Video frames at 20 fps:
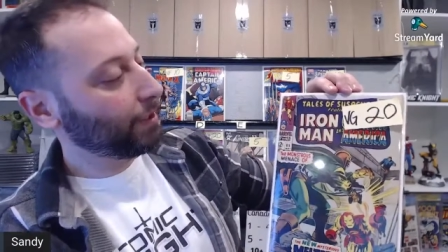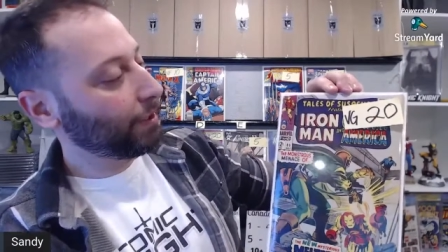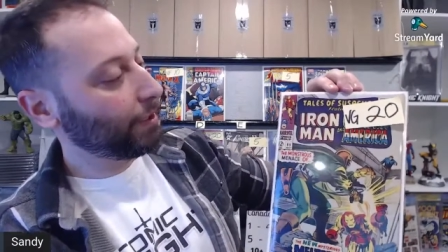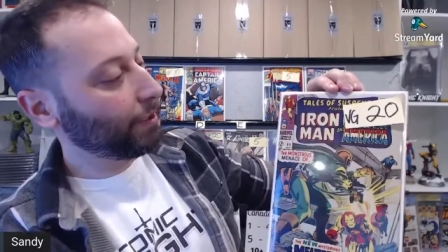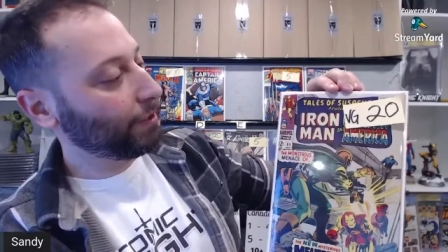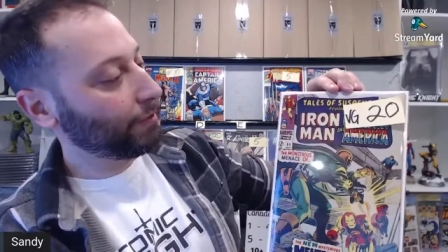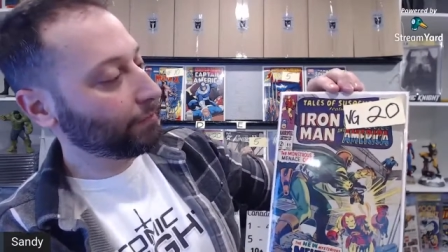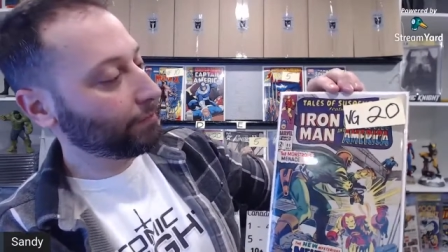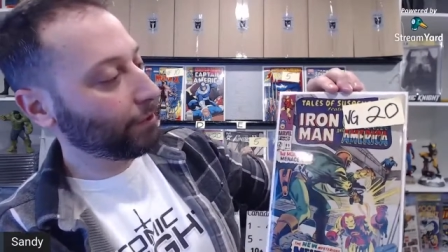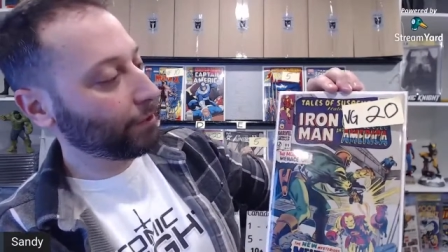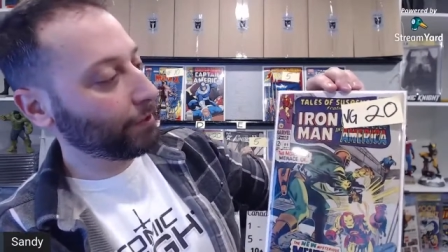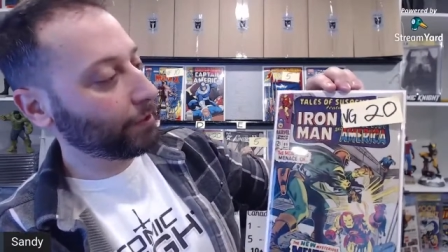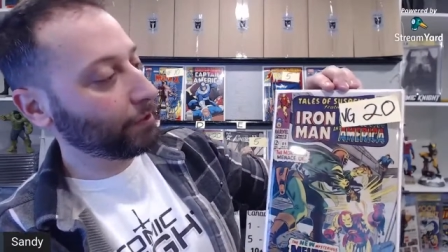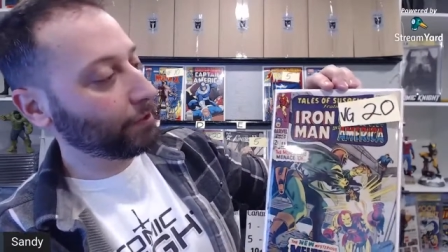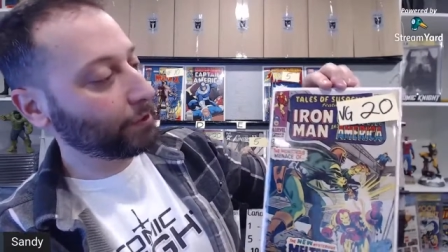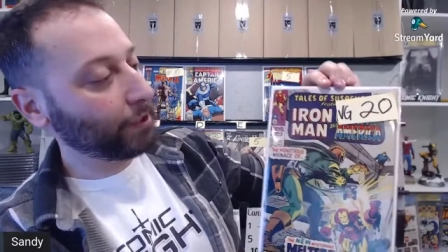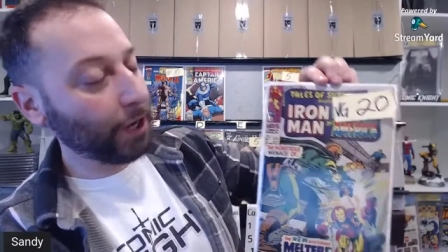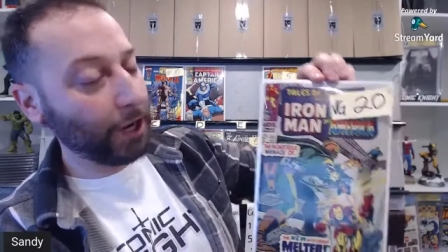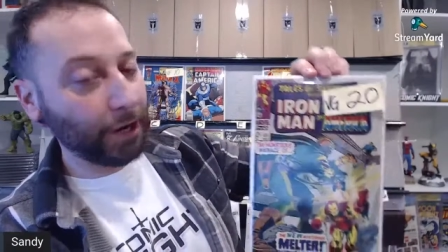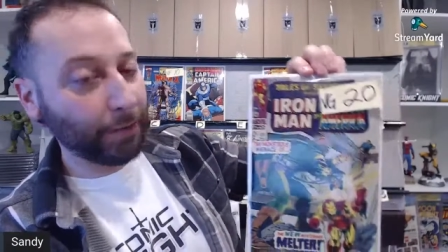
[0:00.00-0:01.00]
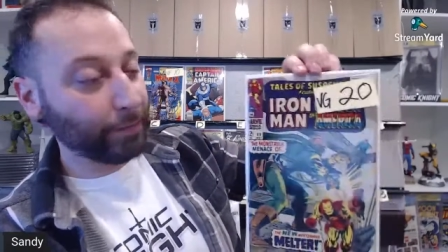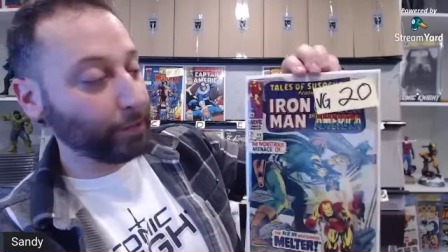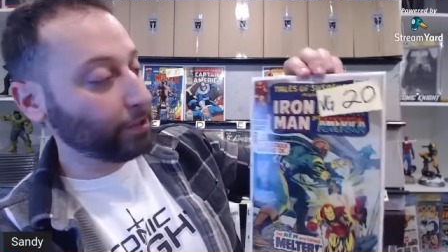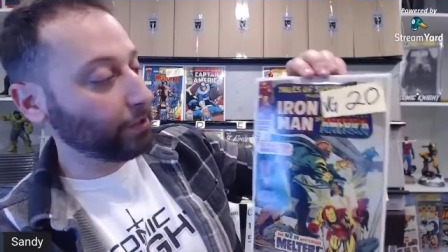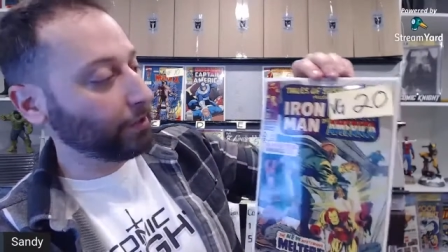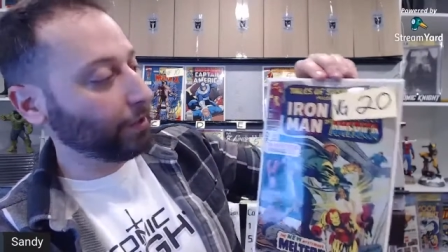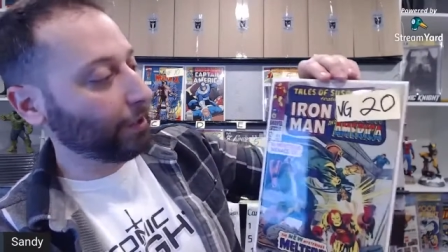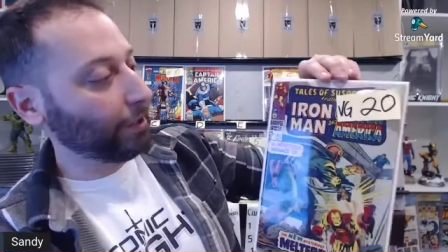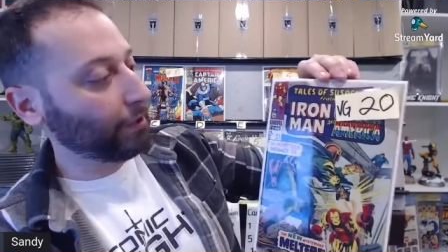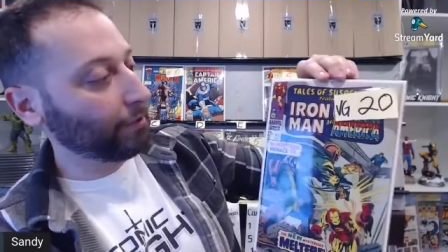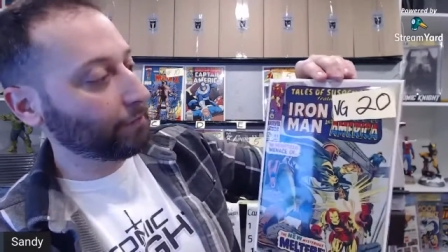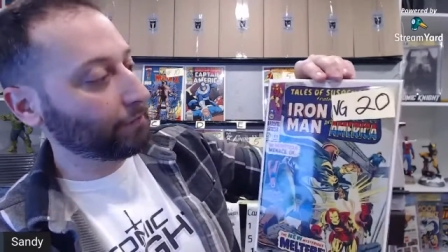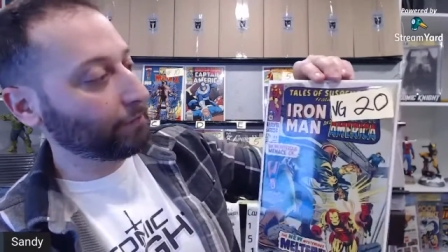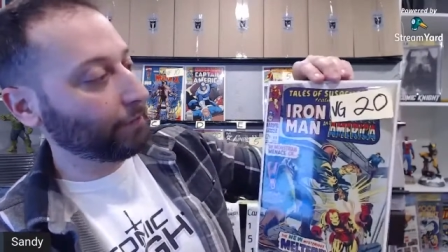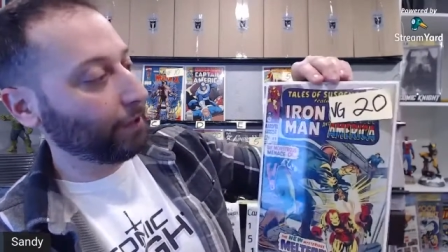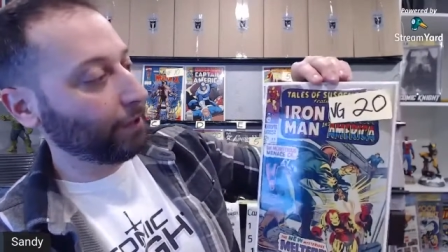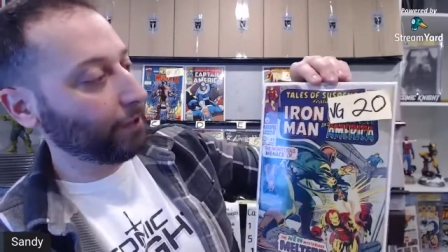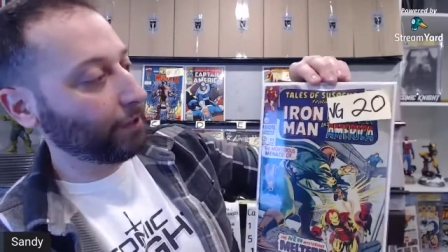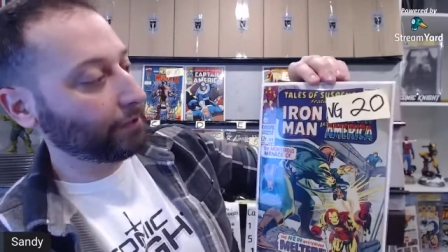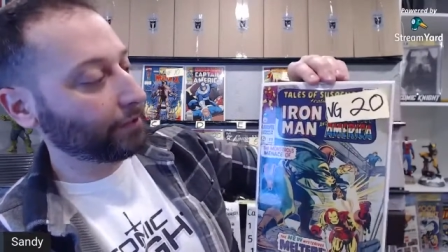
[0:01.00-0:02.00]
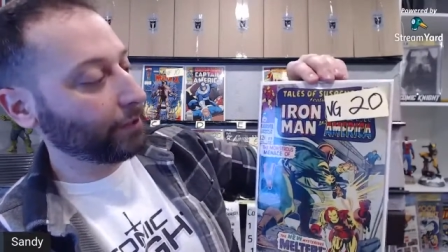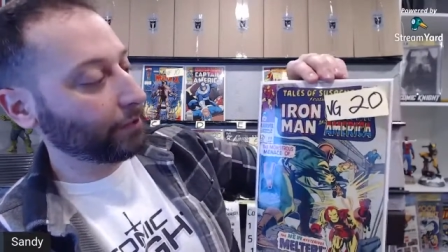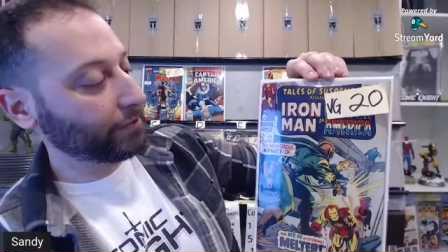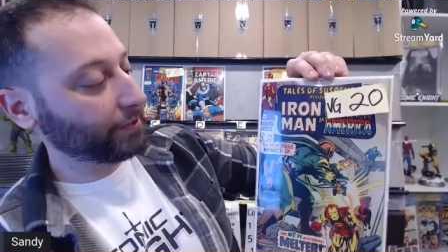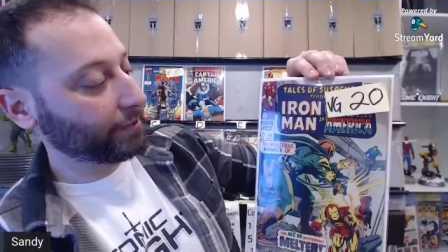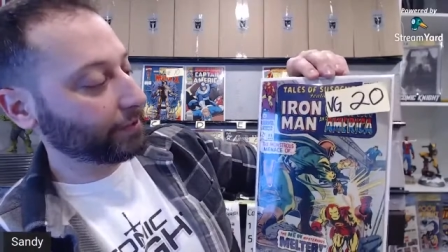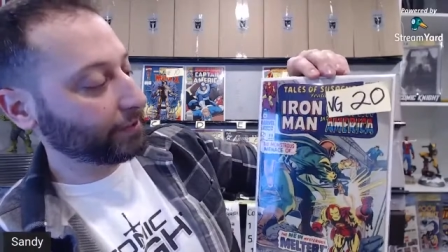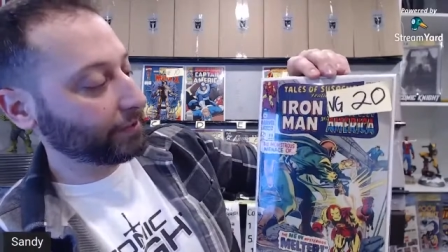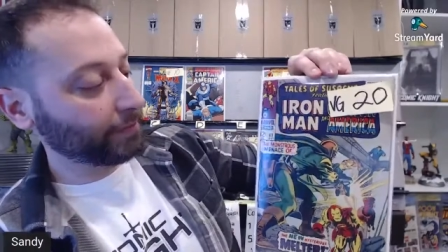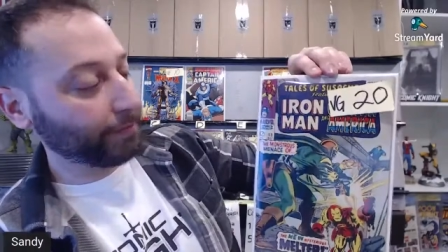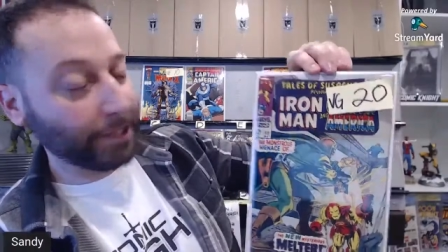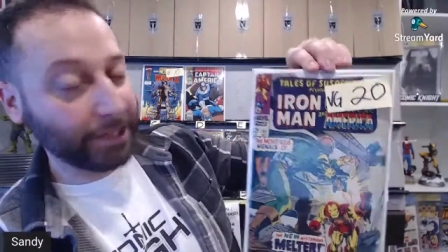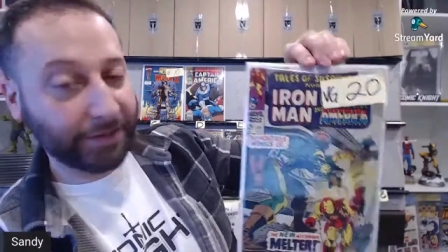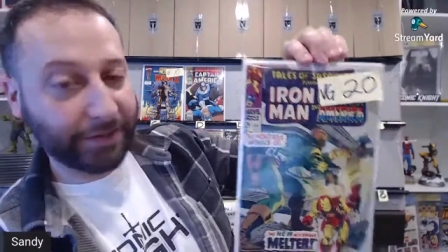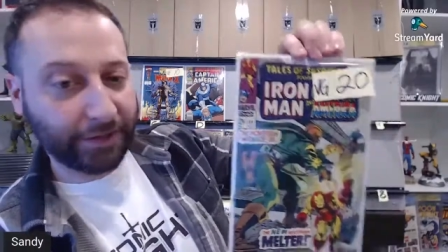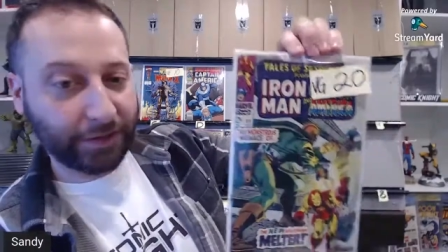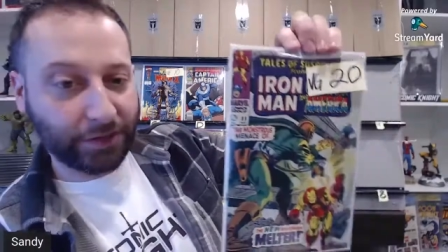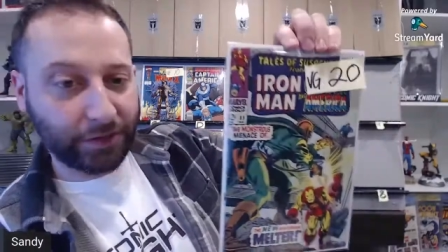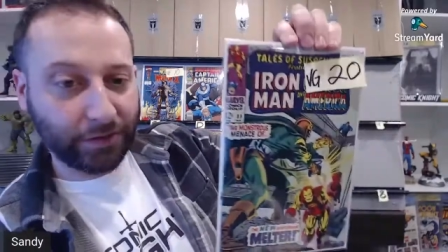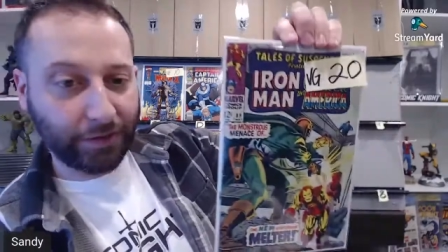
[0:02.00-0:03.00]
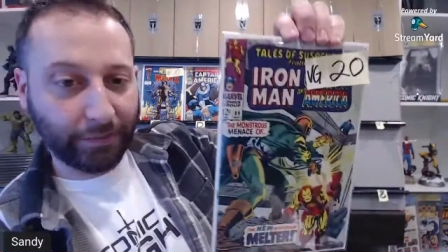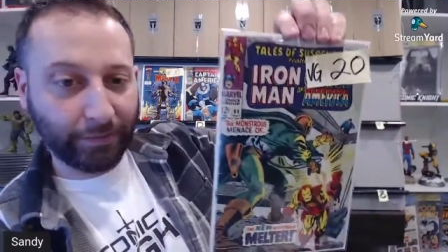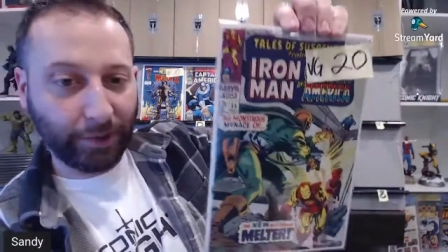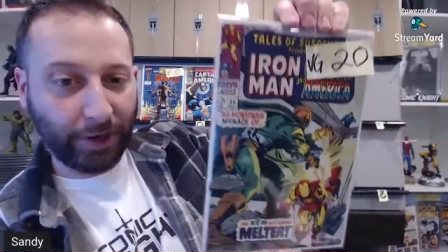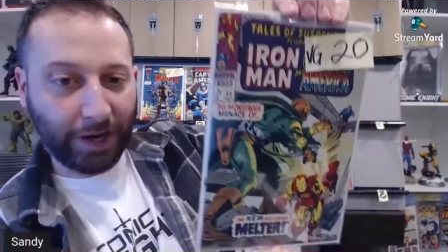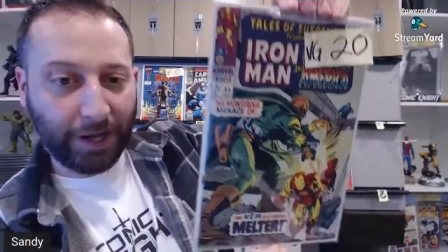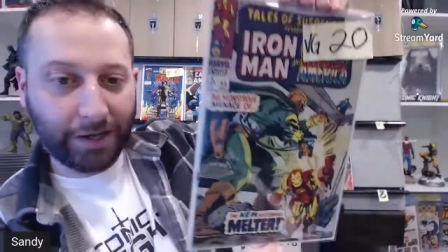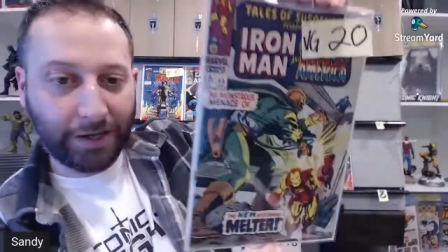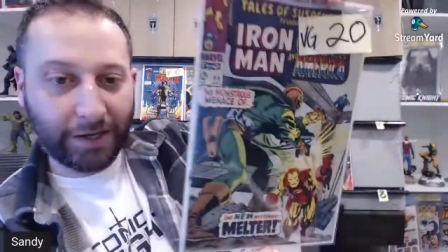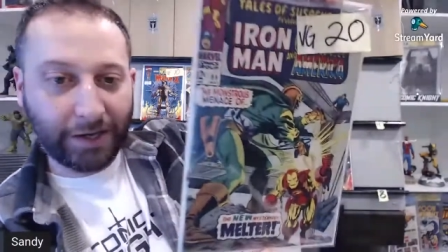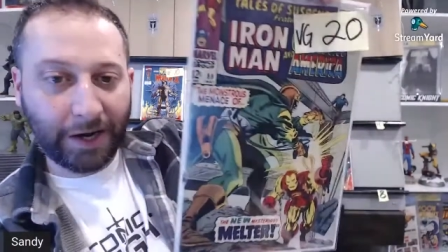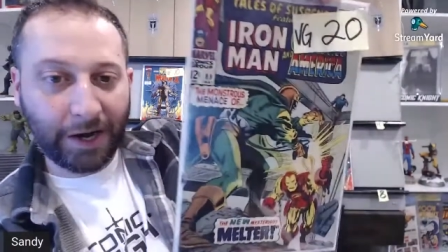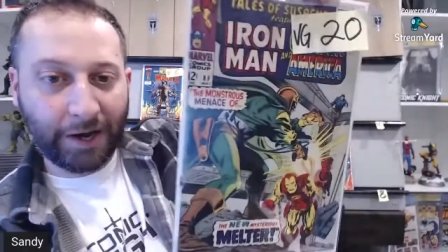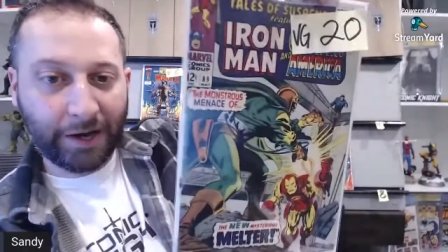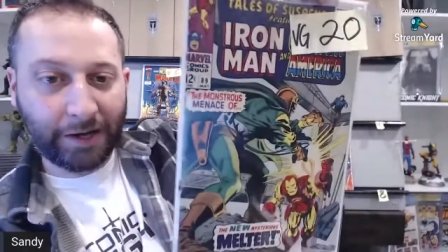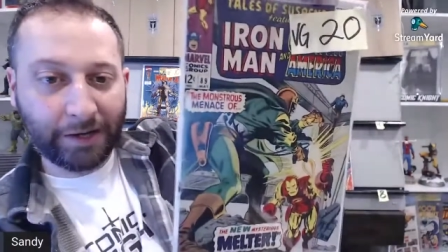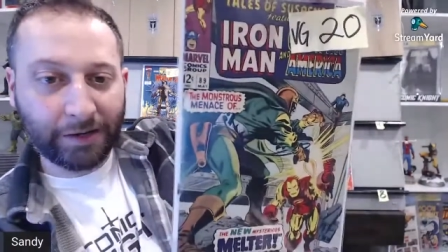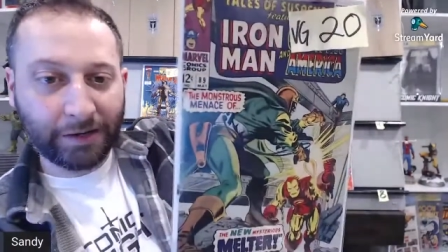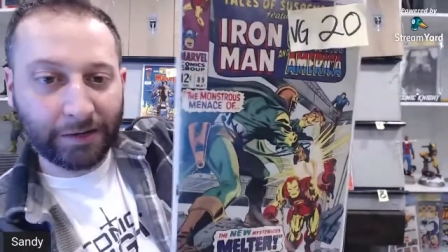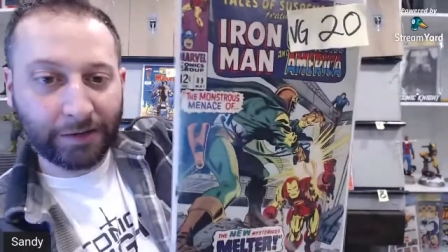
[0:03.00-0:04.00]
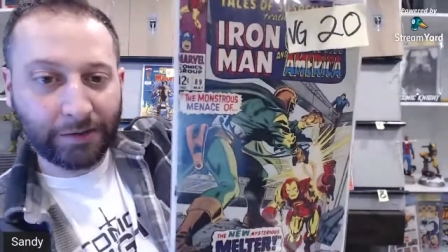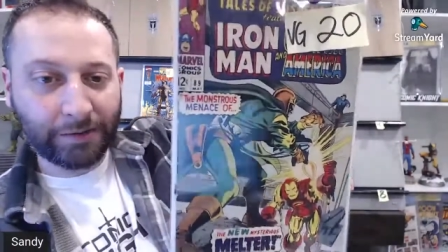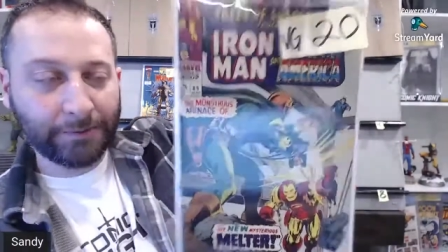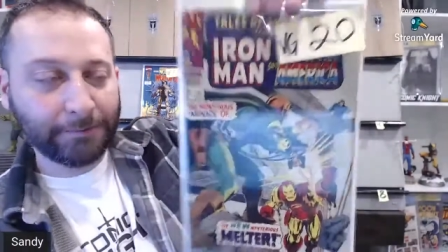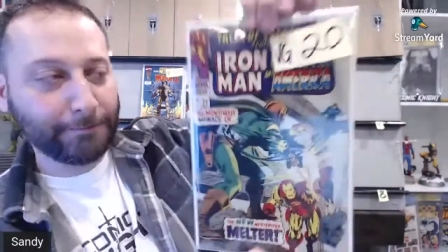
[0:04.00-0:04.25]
Uh, very good copy of Tales of Suspense, issue number 89.